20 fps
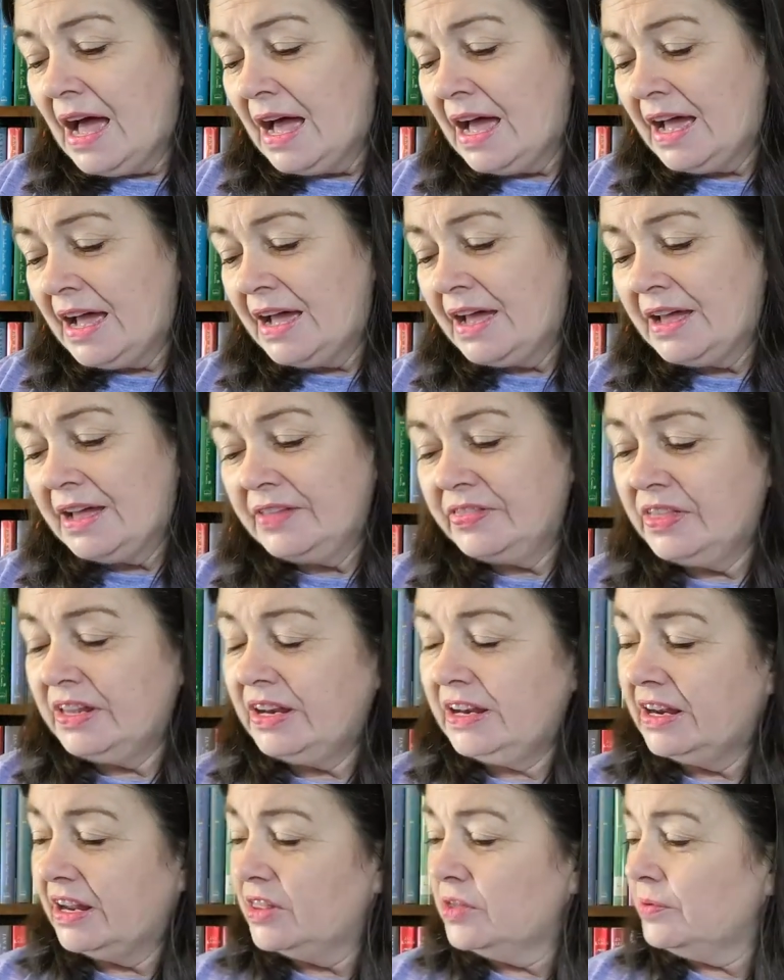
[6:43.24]

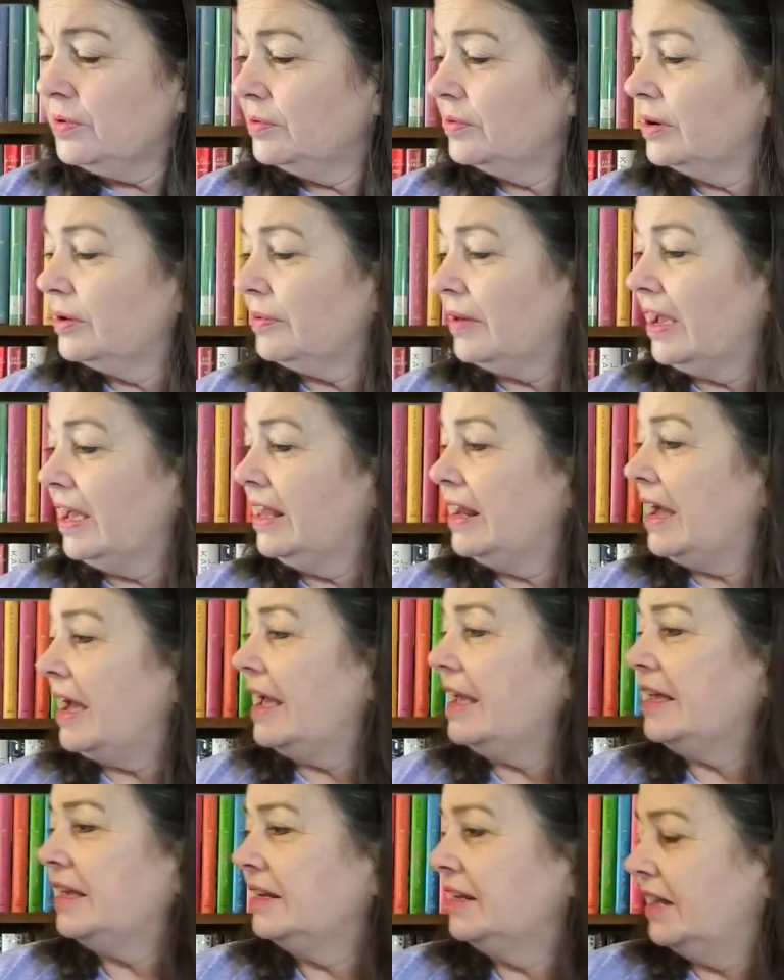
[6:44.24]
Then another one we read,
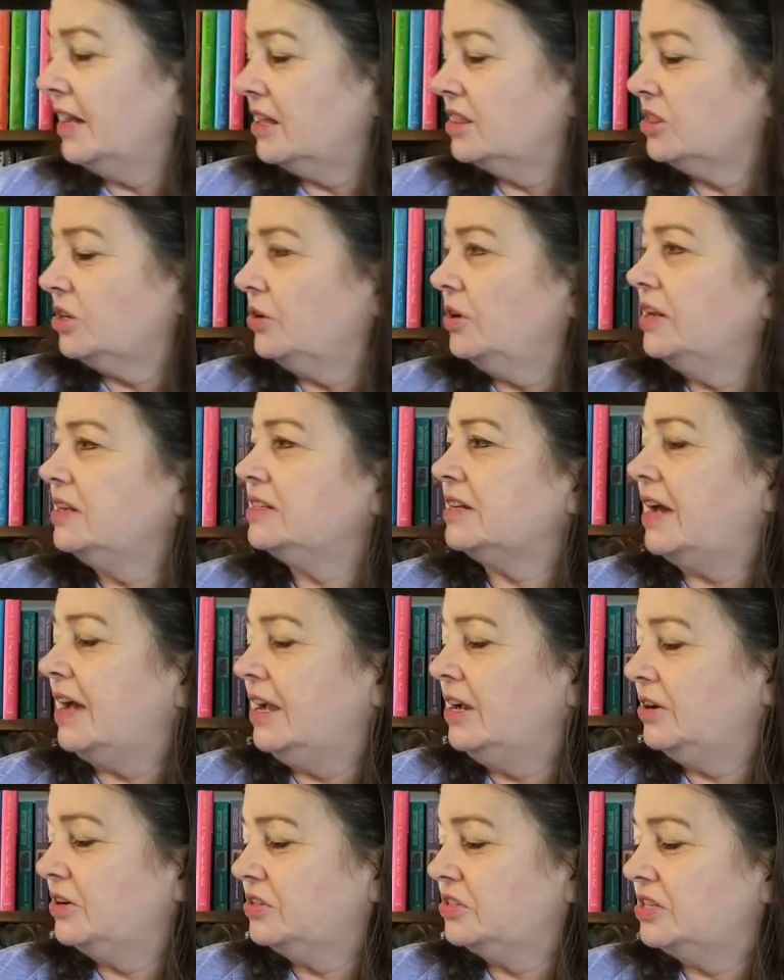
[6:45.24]
I Can Lick 30
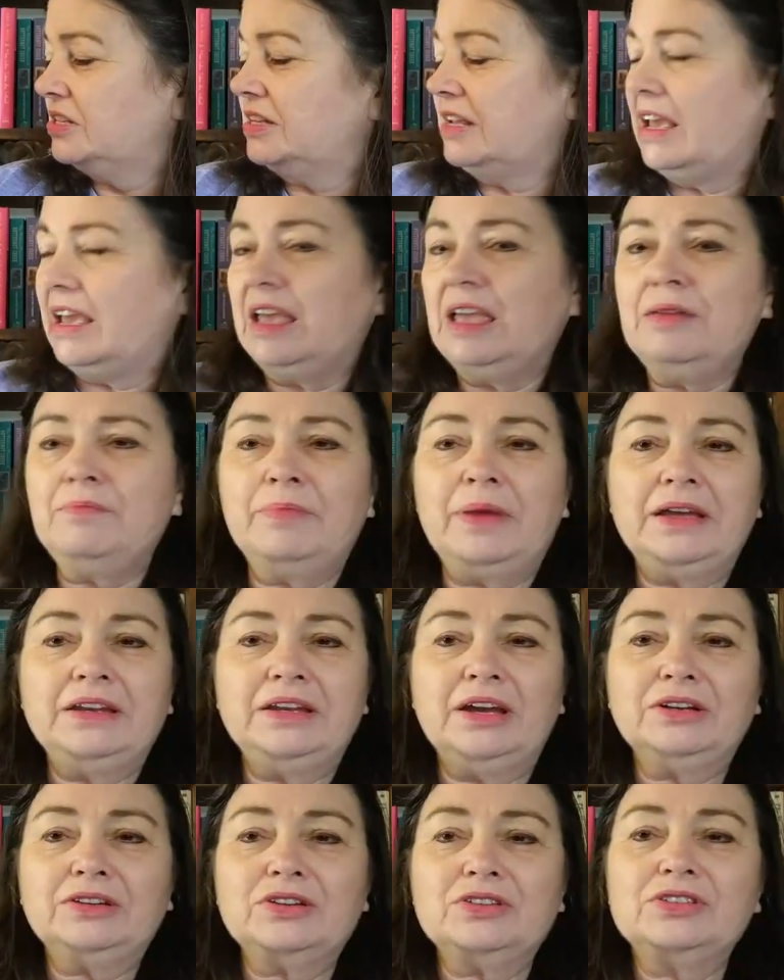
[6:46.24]
Tigers Today by
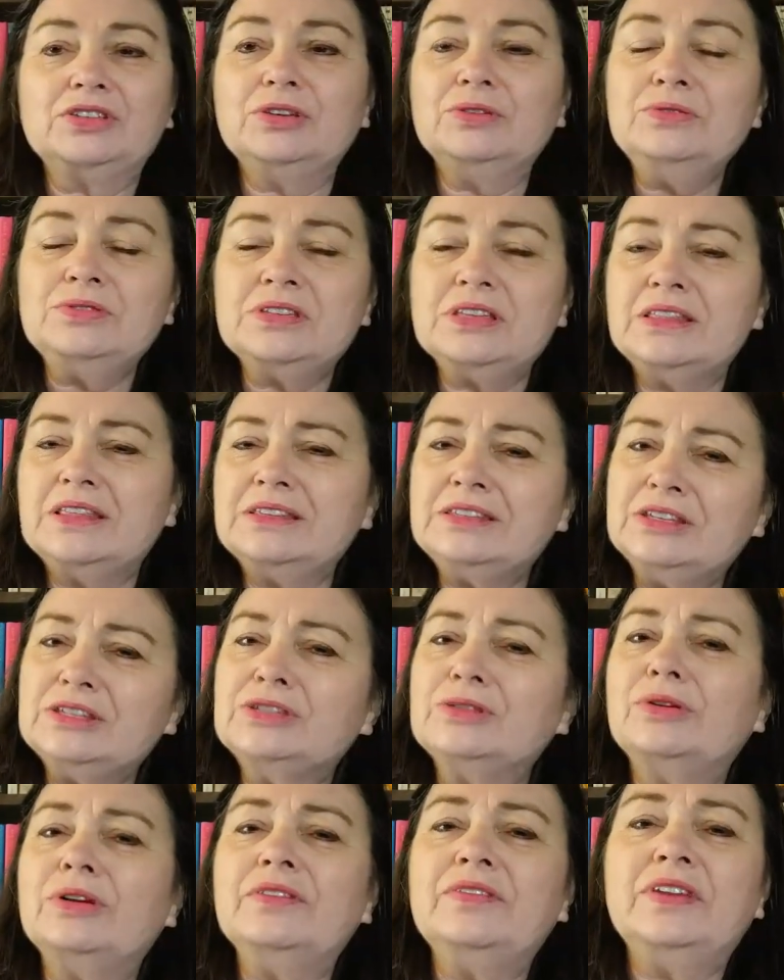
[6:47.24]
Dr. Seuss. This
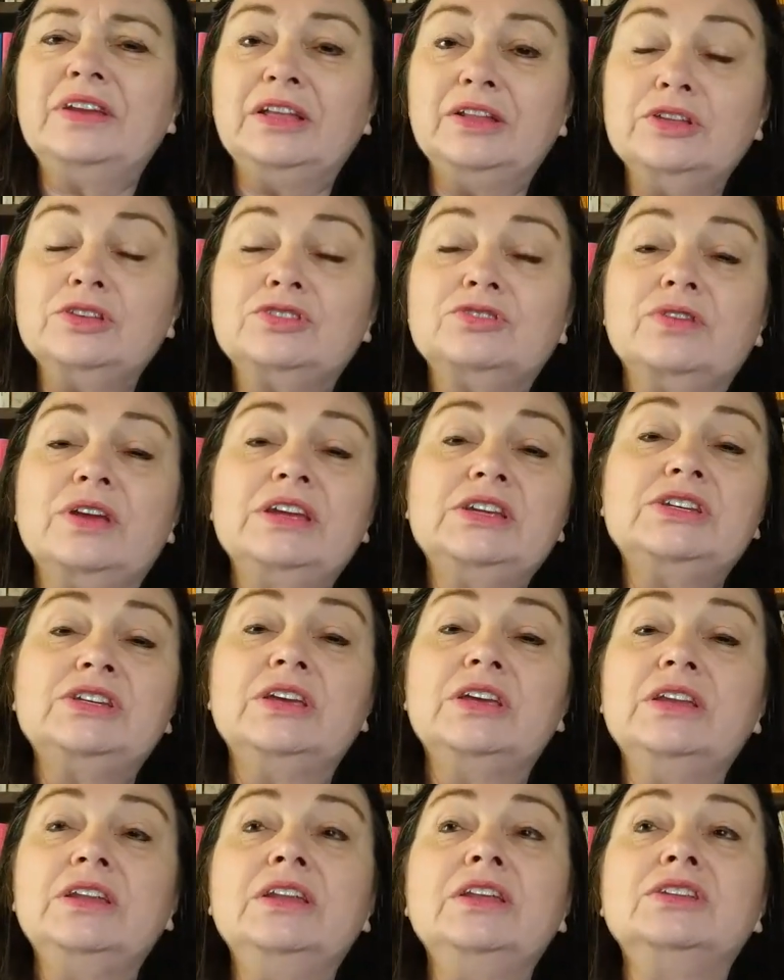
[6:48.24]
is sort of an
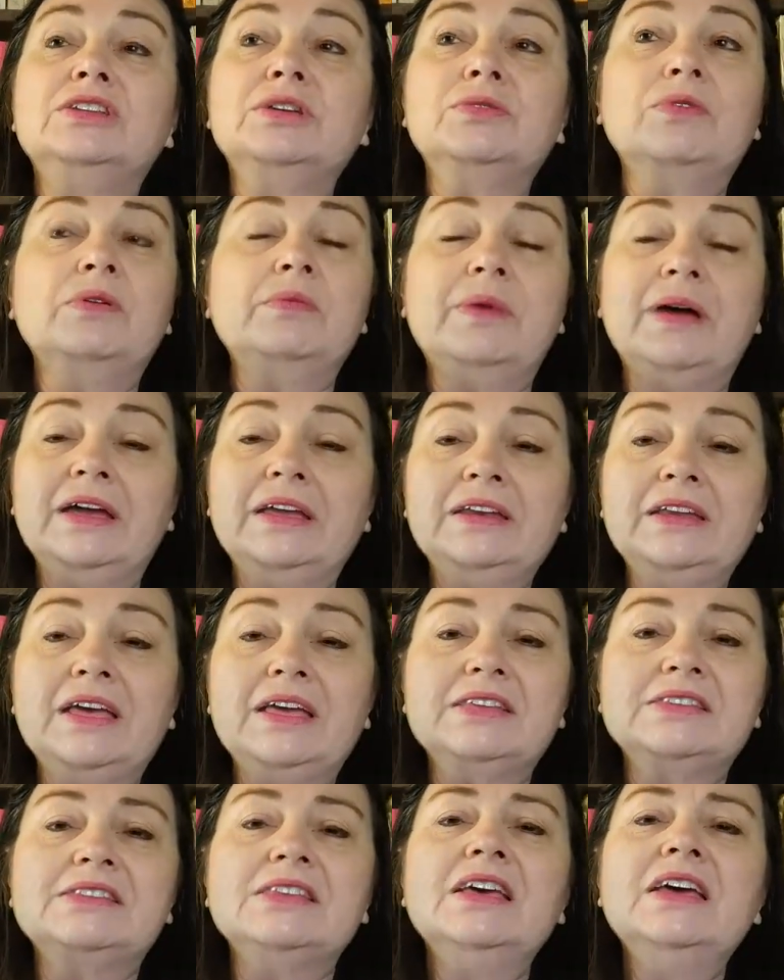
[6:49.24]
illustration to remind
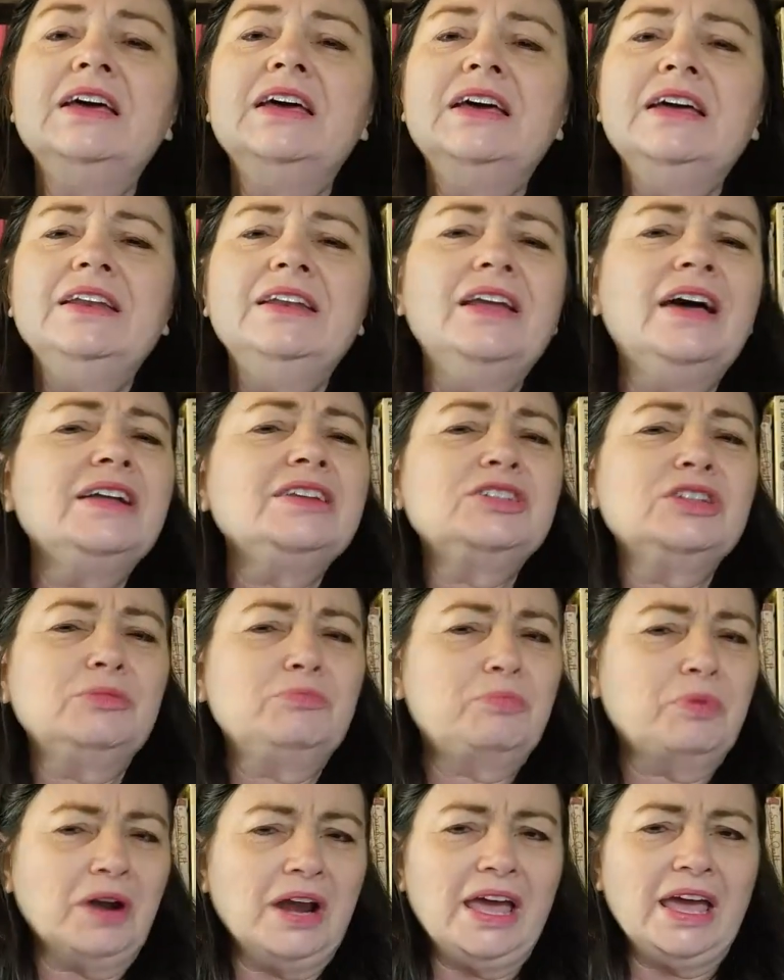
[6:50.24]
us not to
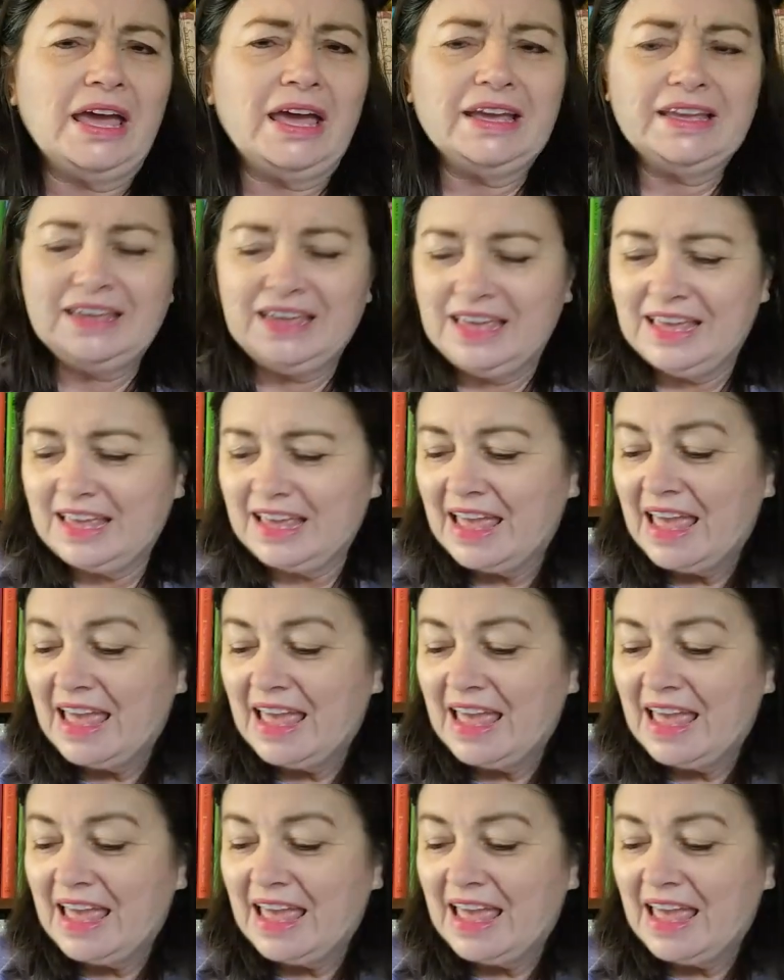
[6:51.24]
brag.